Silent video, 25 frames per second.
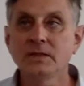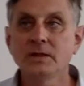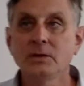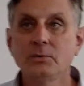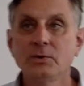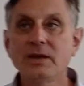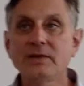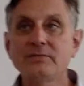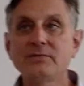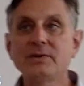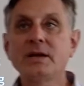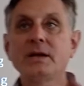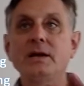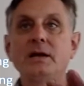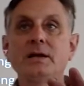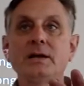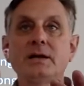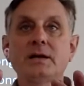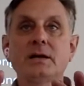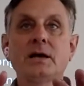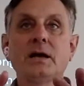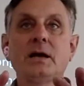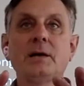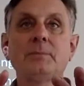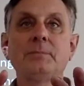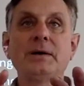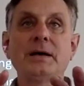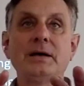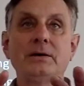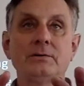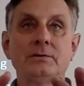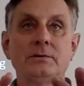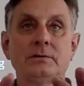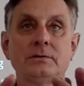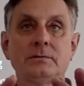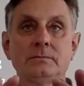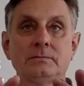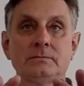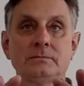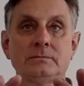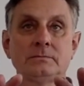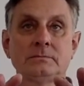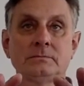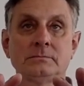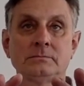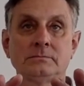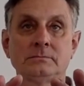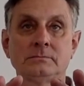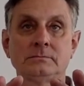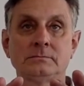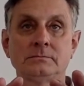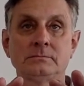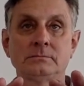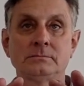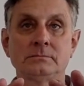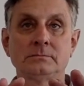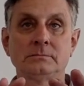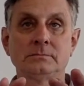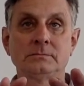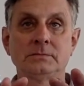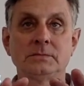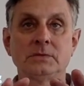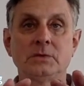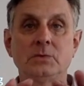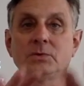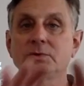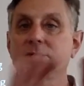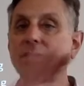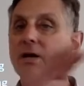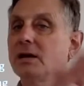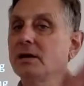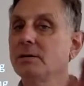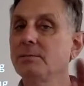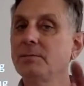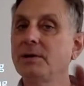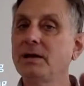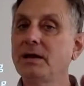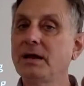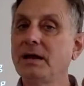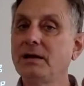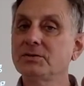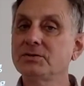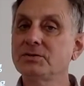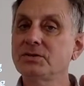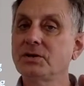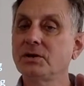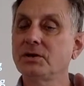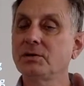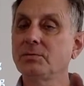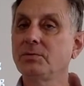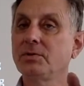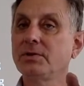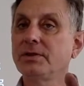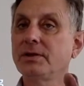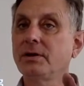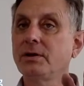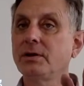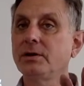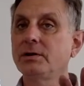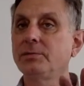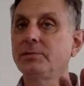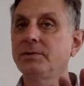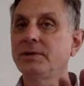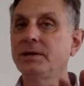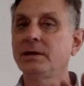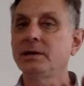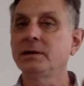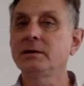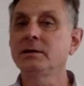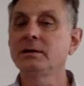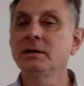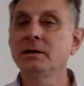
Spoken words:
We have an ionic compound. We'll talk about how soluble they are in a minute.